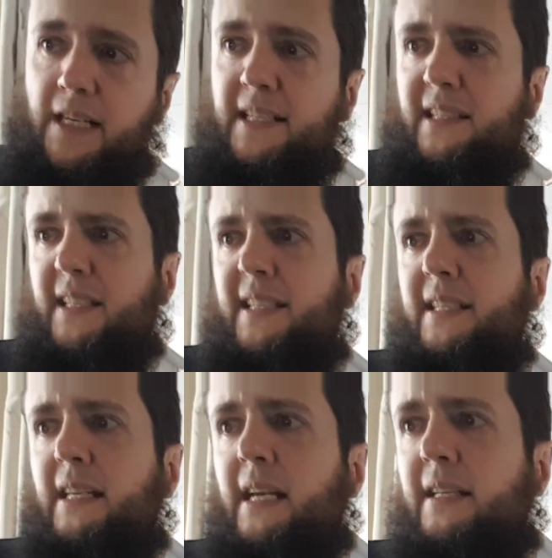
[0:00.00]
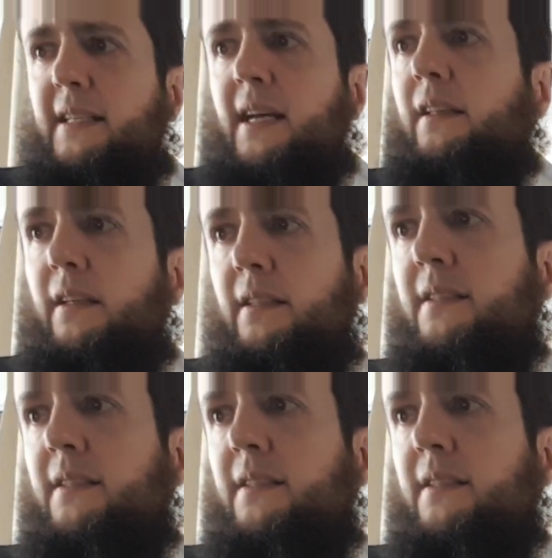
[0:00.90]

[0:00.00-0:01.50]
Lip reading: is exactly the